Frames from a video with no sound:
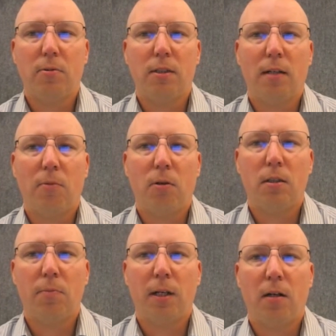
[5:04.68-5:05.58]
standpoint,
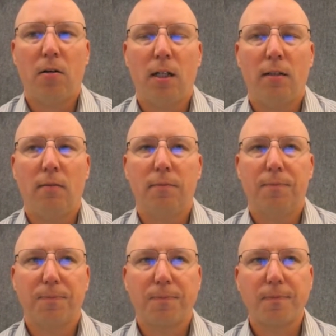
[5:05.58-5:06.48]
depending on
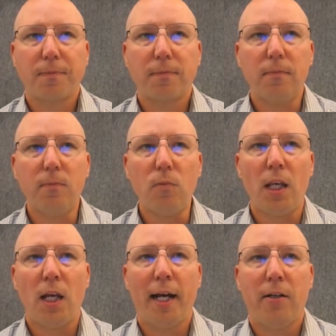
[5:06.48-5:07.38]

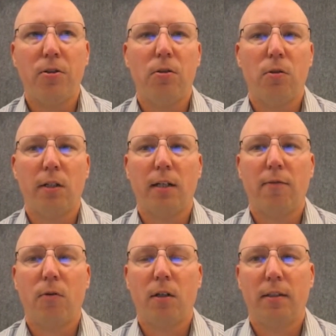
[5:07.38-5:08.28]
who you're looking
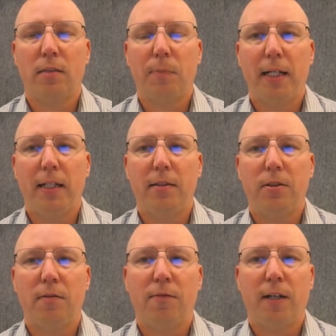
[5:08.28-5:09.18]
for in the space, you
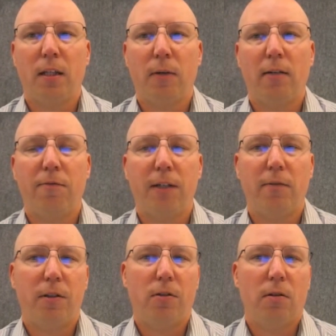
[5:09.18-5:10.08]
have to find the right fit
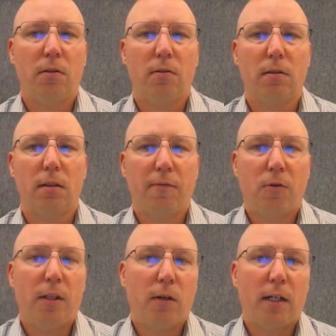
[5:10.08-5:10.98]
for
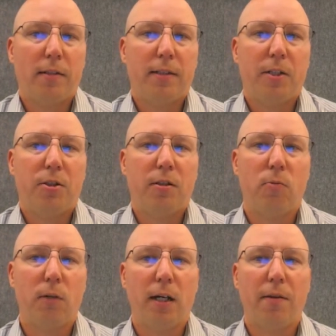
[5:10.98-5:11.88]
the organization you're
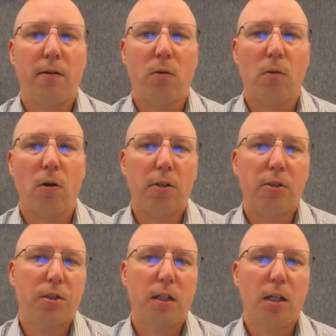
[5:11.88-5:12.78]
with. There are
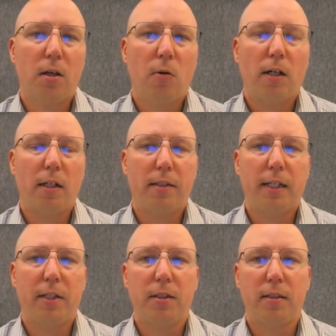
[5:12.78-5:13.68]
large
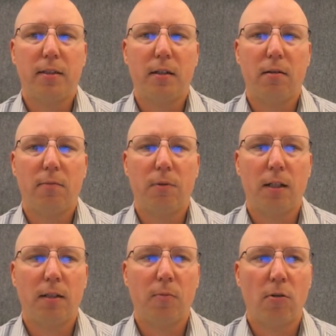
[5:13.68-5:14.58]
organizations that are
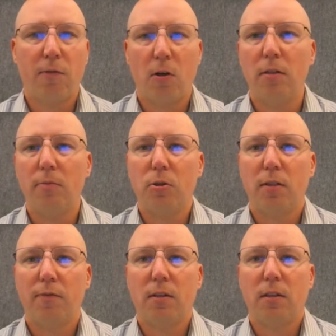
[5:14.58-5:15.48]
probably more volume
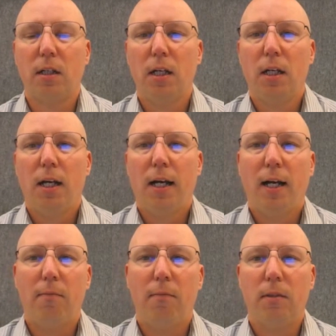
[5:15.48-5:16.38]
driven, you
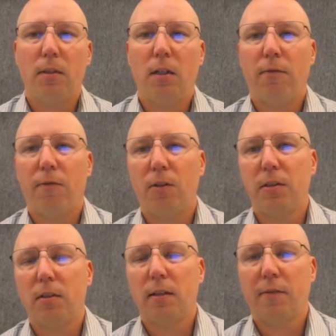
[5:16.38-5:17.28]
know,
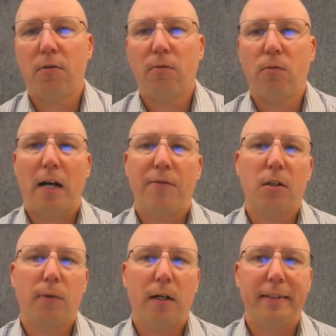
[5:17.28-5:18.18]
versus if you're after a
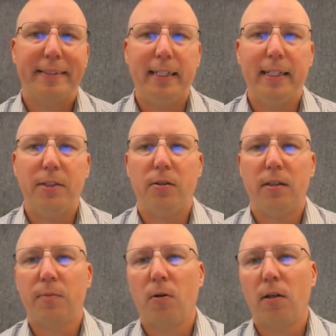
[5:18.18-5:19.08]
rare disease, you're a
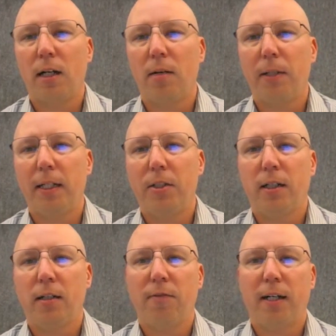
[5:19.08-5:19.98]
smaller company
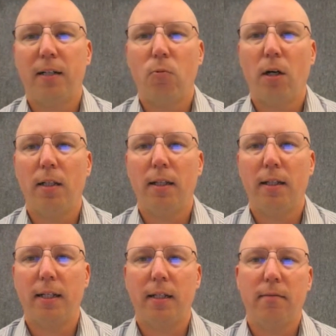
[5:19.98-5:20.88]
trying to find one that
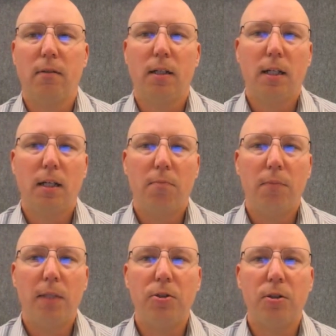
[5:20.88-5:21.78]
can
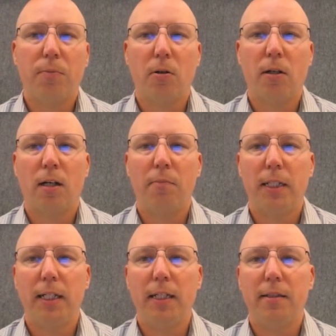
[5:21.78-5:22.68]
meet your program
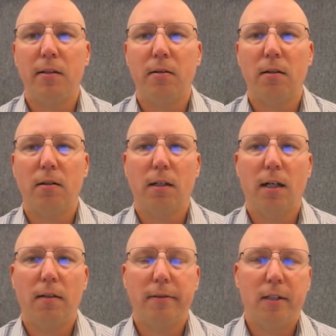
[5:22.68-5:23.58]
needs and are
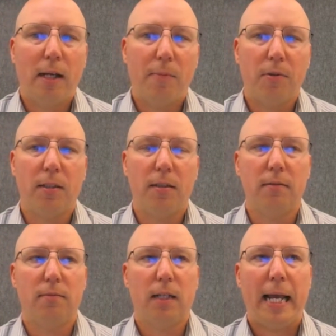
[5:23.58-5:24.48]
you know, able to
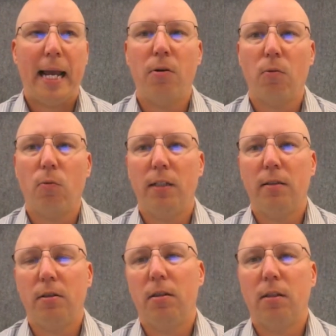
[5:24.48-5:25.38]
handle what
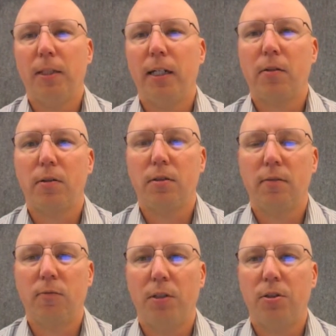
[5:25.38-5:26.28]
the particulars
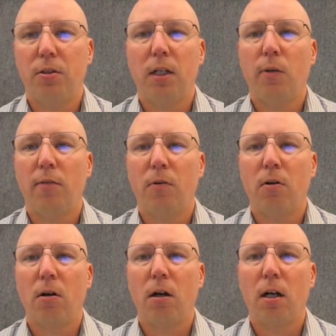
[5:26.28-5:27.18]
of what you're going
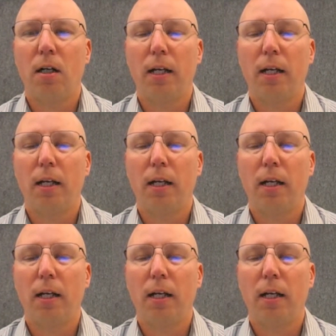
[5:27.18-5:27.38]
for are.